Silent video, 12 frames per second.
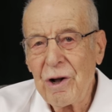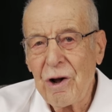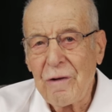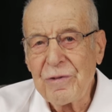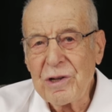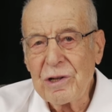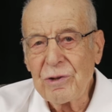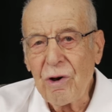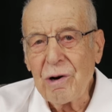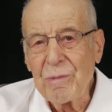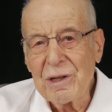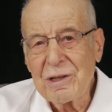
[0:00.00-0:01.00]
of the
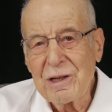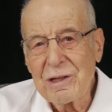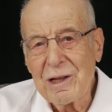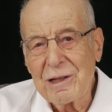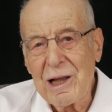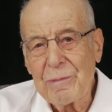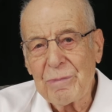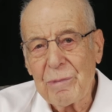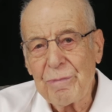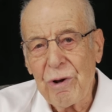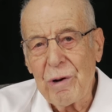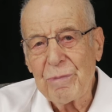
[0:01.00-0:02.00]
enormity that had
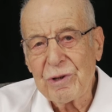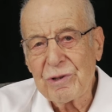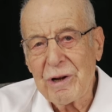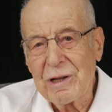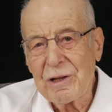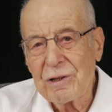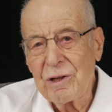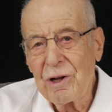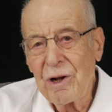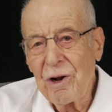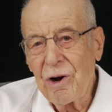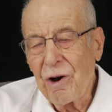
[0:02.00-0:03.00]
been perpetrated
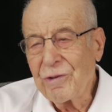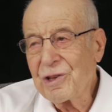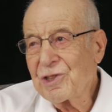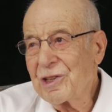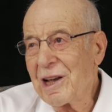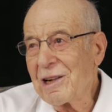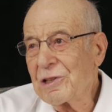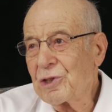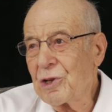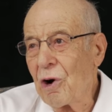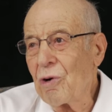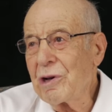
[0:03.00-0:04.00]
on a scale
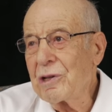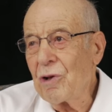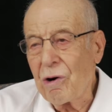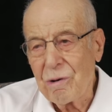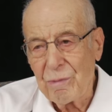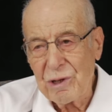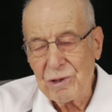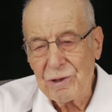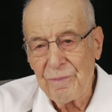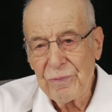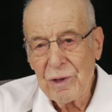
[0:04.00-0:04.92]
so enormous,